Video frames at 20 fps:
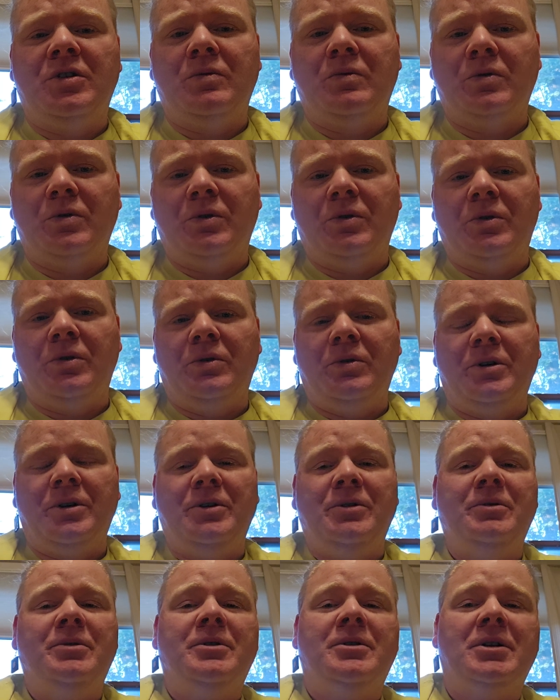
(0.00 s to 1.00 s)
rude, who are
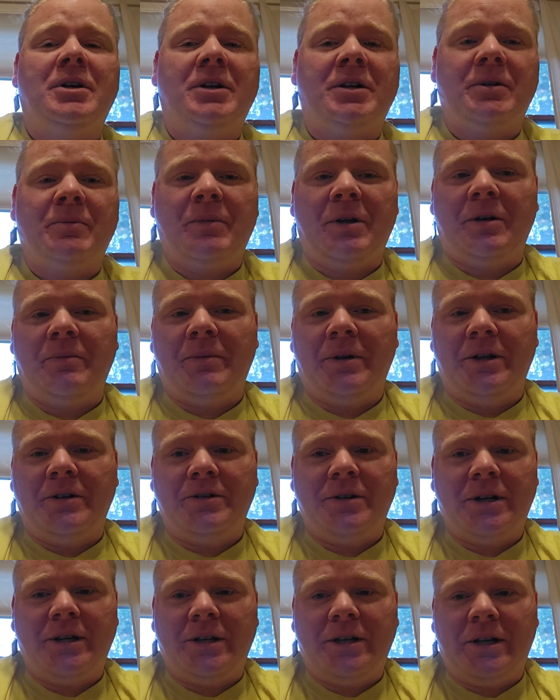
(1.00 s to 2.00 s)
you to talk about my
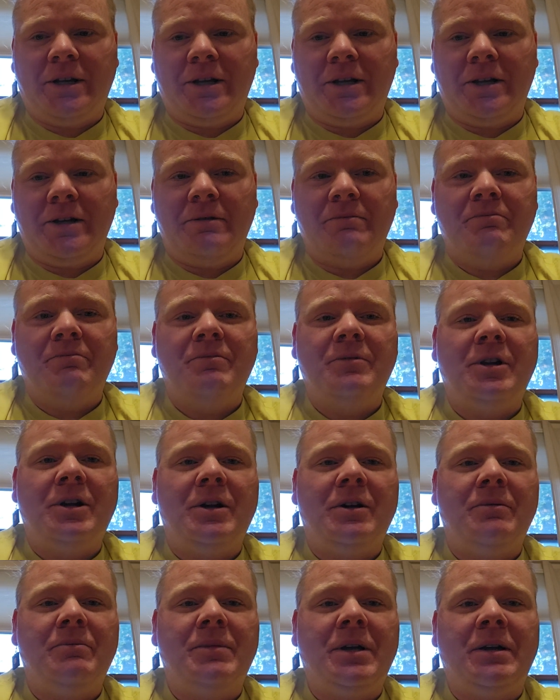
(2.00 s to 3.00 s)
drinking,
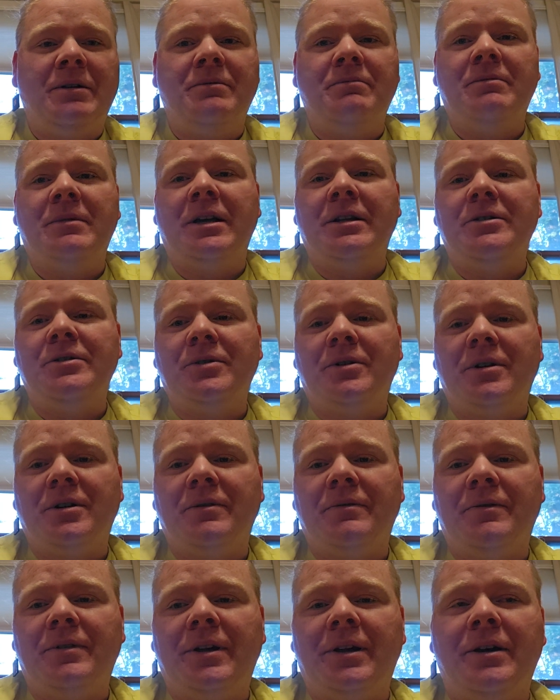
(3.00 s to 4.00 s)
that sort
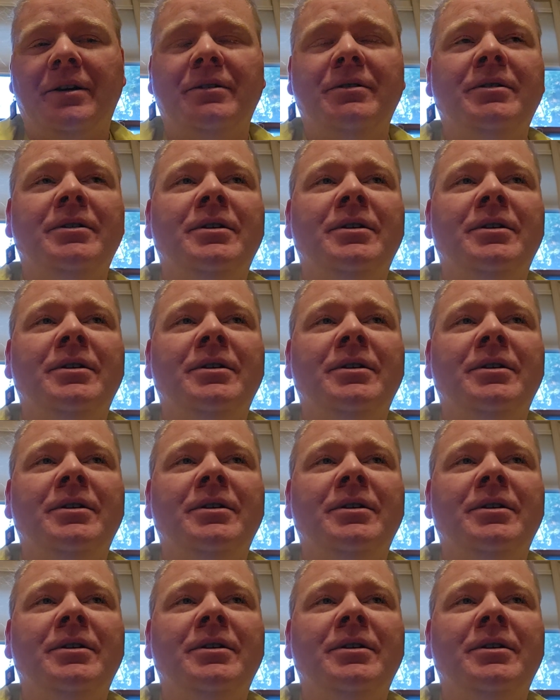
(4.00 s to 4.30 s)
of thing,